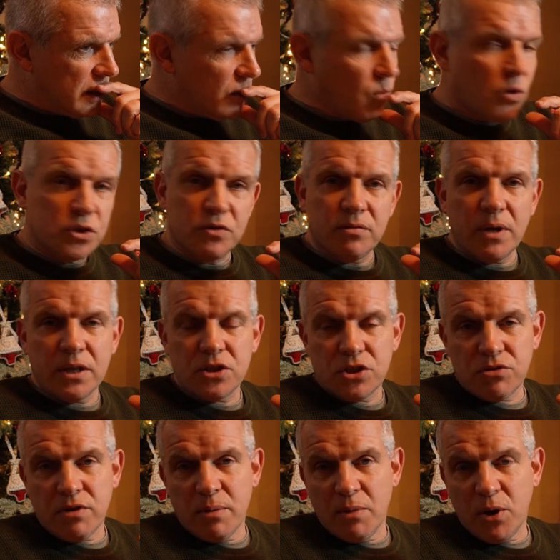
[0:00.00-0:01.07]
it was
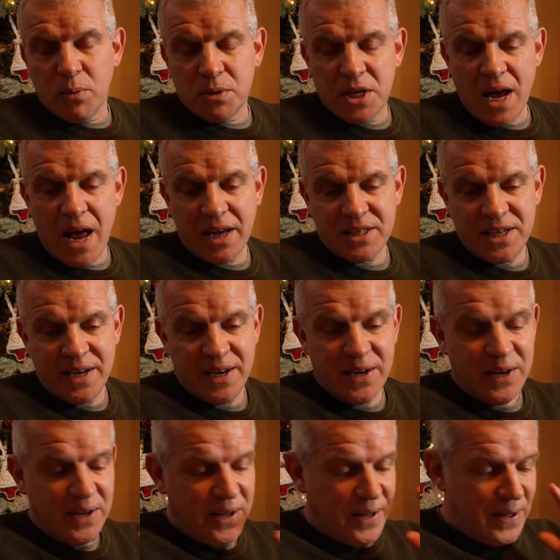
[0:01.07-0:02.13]
extremely upsetting.
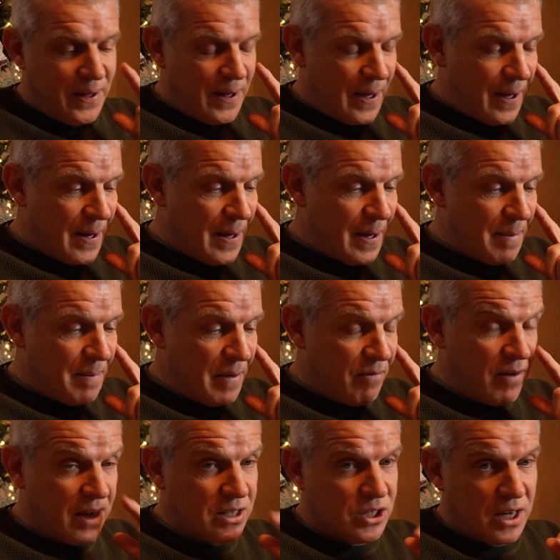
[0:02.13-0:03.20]

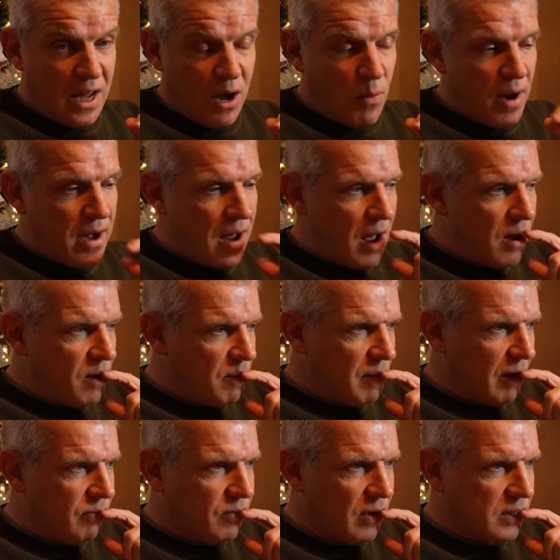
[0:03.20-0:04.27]
Eventually I went home
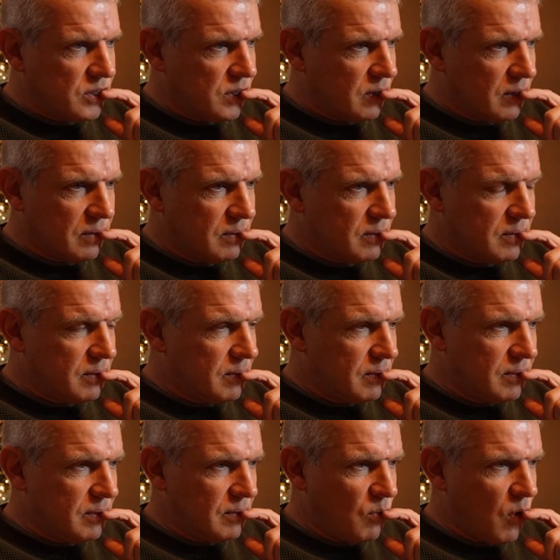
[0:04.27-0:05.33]
after I'd sort of
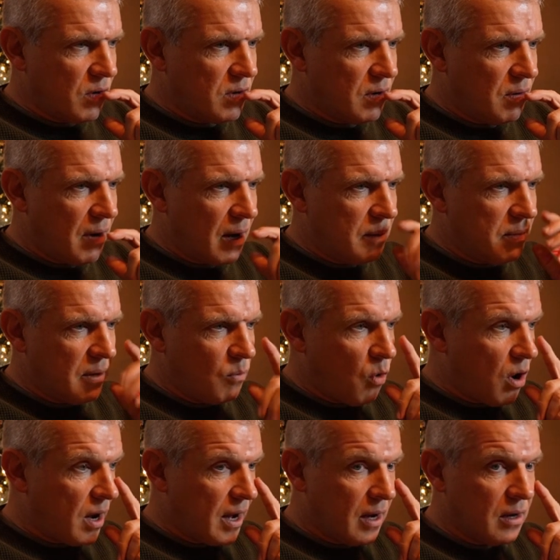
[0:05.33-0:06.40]
wandered around a bit,
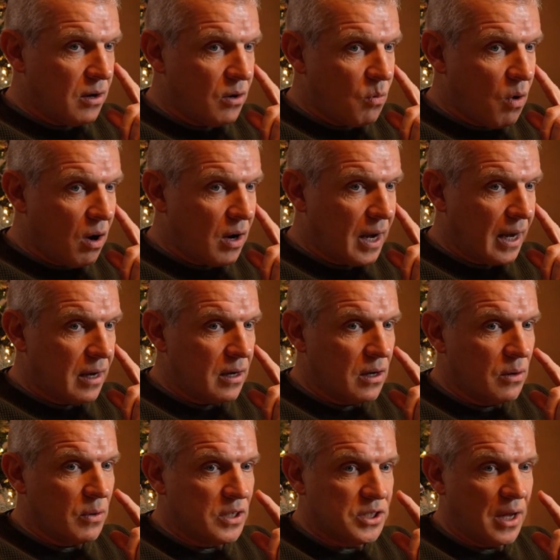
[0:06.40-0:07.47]
what can I
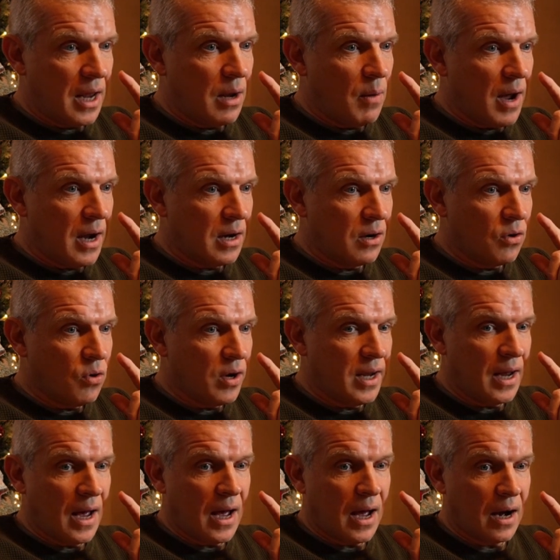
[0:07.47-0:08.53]
do, is there any way I can hook
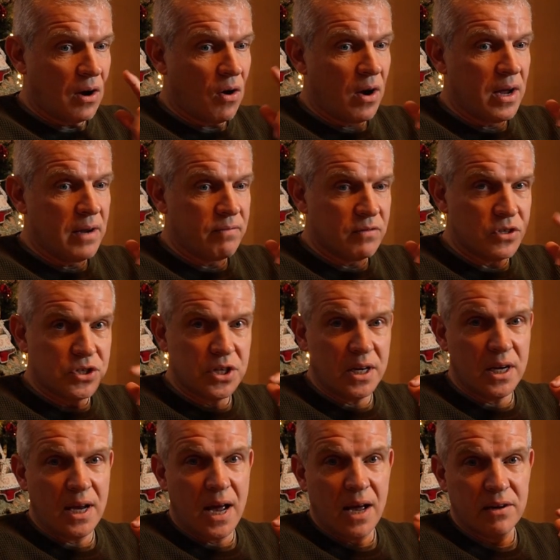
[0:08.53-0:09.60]
it out, I can't even
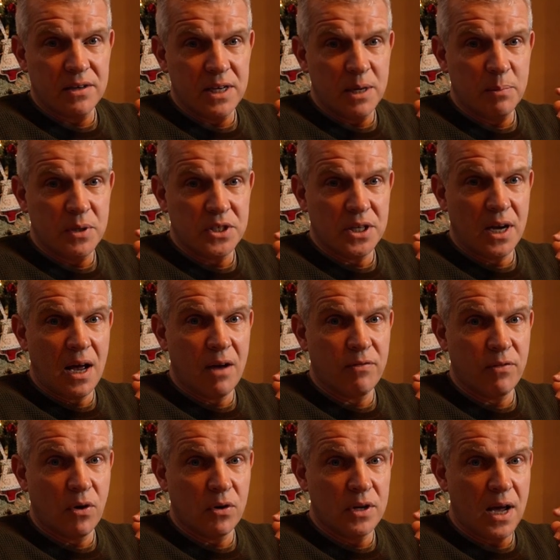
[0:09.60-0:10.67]
see it, how deep is it, how
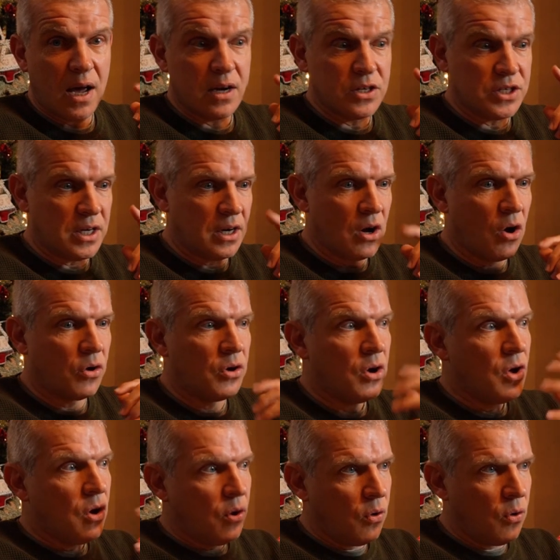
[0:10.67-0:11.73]
far down has it gone,
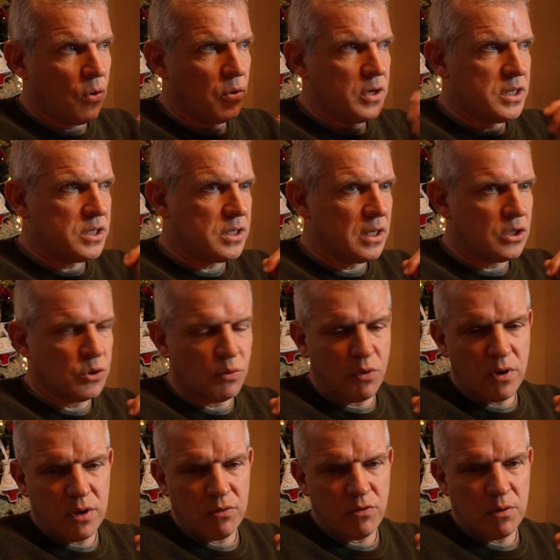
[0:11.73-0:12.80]
all these things were
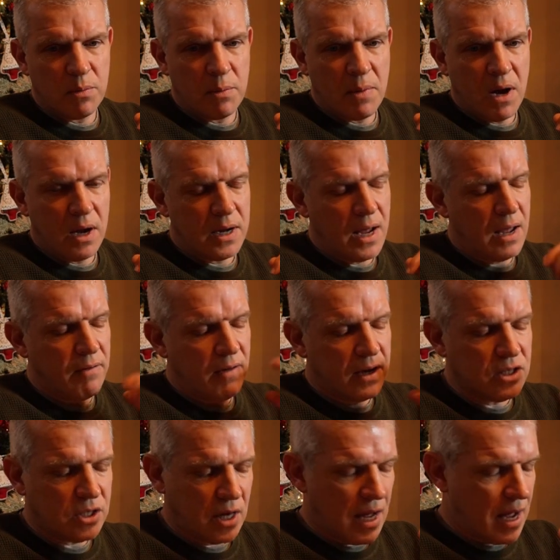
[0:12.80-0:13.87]
running through my mind.
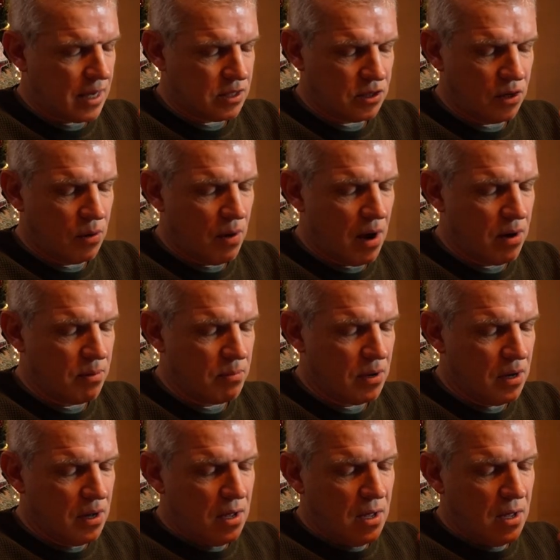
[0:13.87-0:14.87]
Eventually I had to go home,